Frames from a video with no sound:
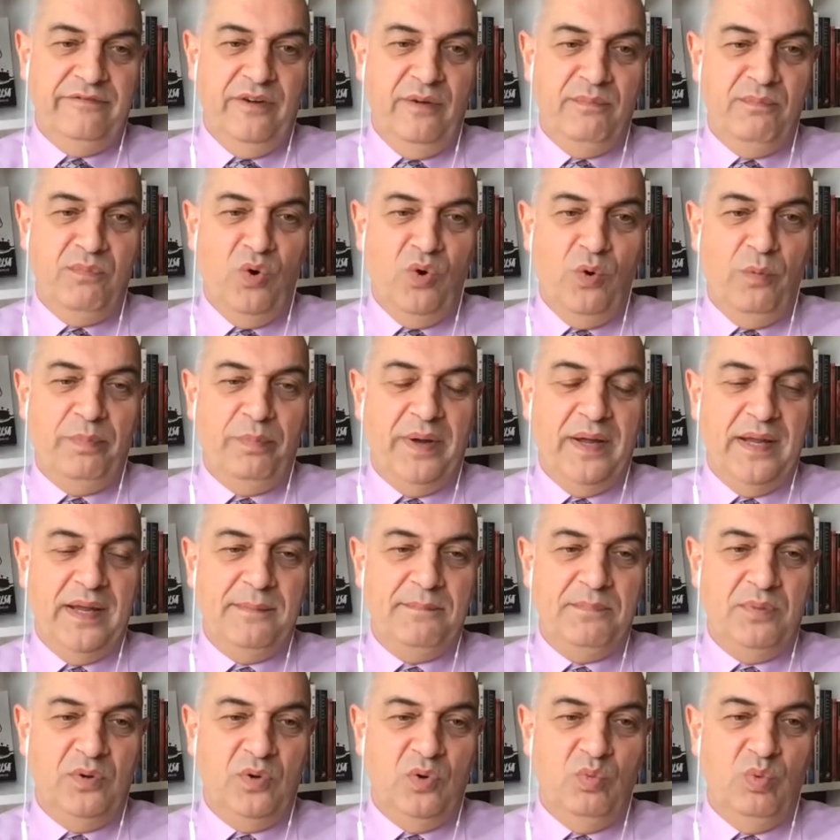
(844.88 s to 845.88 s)
more
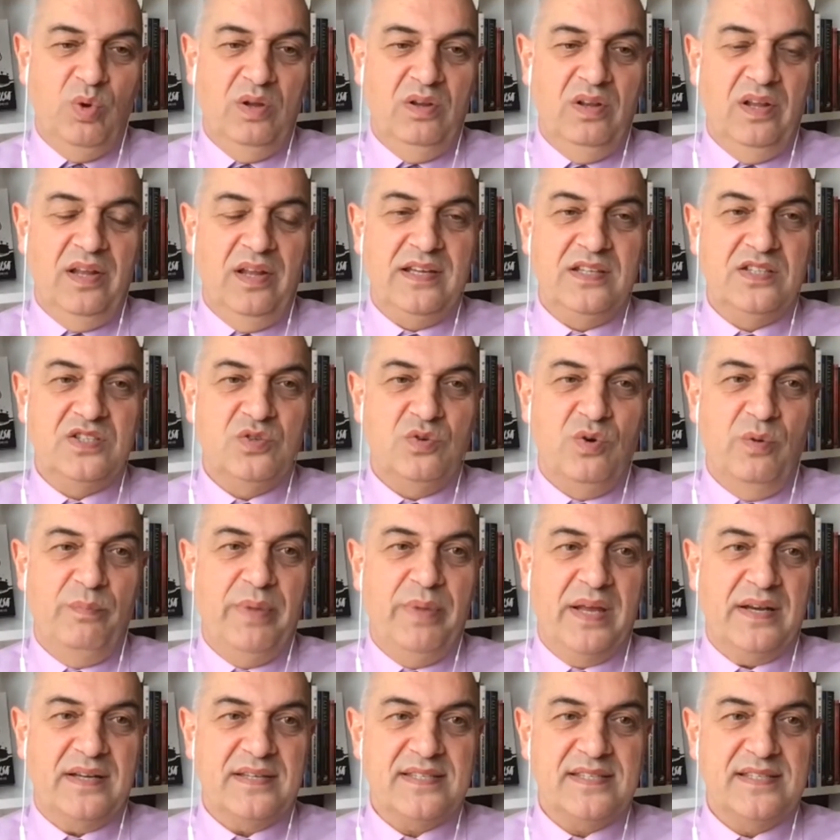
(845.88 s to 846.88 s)
people will lead to a
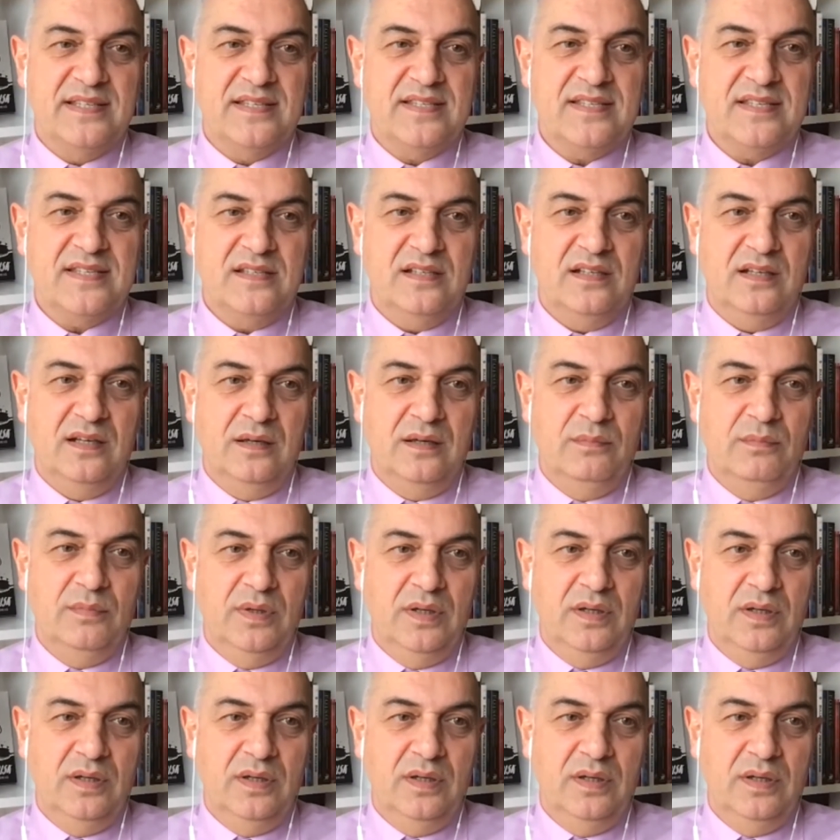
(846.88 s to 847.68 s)
better system.